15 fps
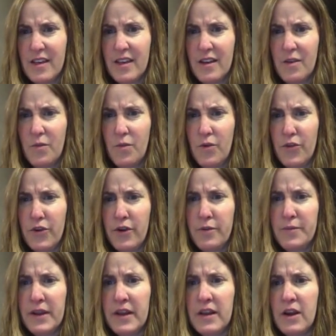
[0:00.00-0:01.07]
Will there
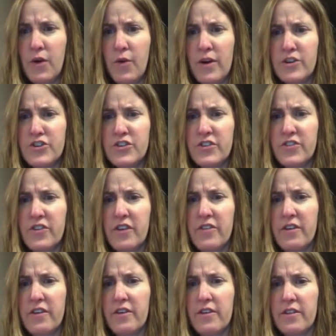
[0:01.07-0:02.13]
be any questions on
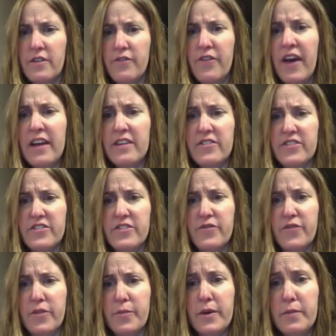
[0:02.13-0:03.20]
the lymphatic system
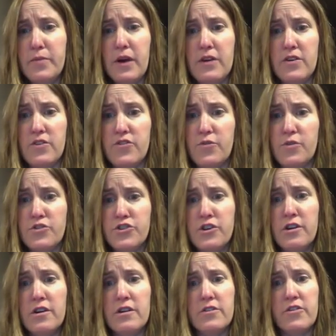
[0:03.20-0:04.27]
for the pig practicals? Well,
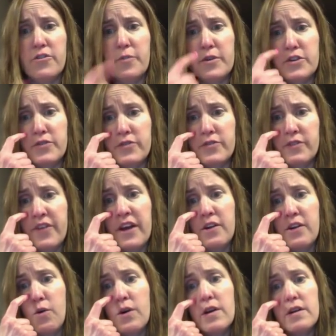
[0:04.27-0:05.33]
sure. There's a bunch of
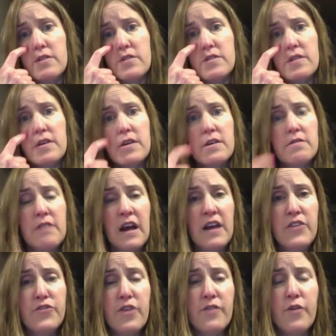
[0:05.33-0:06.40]
lymphatic organs,
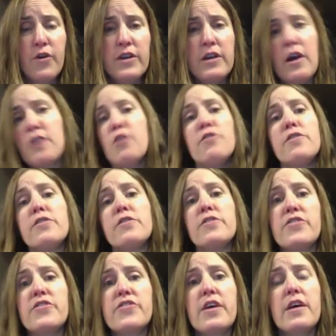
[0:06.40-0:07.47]
right? So I've already gone over in
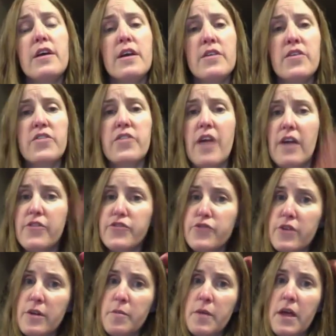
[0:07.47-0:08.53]
this live
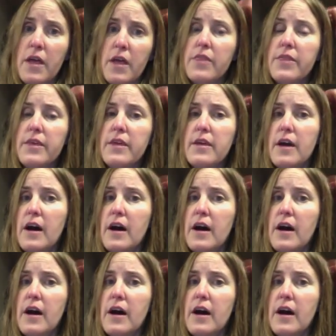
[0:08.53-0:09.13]
stream the